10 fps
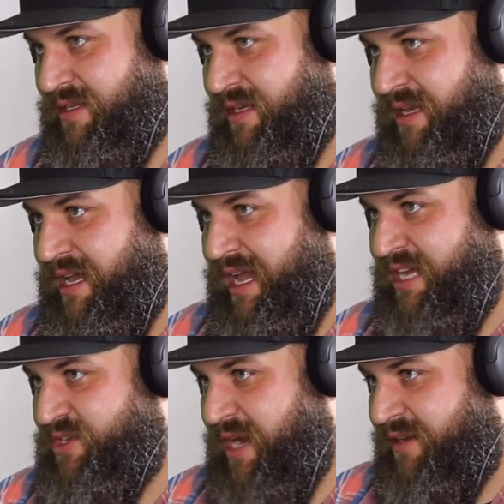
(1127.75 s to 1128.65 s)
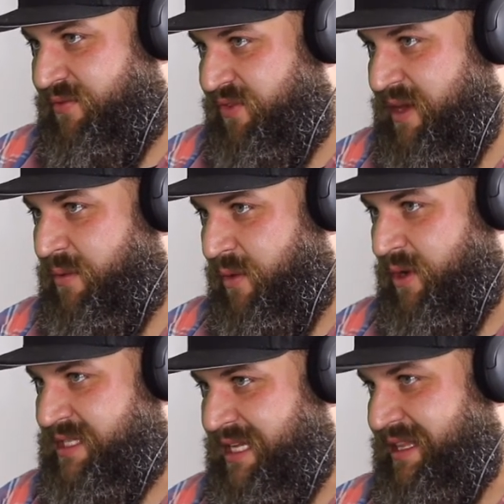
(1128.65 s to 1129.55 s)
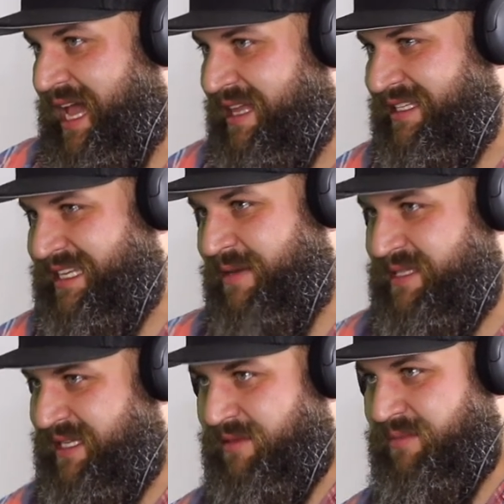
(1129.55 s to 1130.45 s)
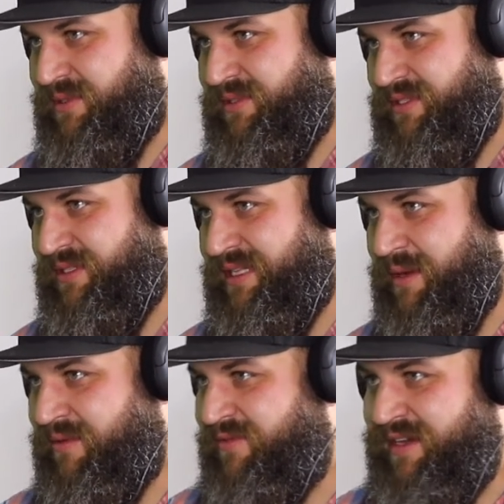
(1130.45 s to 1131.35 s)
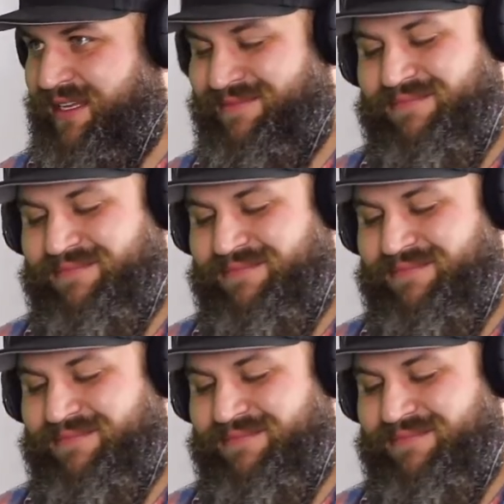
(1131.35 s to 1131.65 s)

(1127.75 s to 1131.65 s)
and tried to fit words in that had the same syllables. Yeah, that were funny.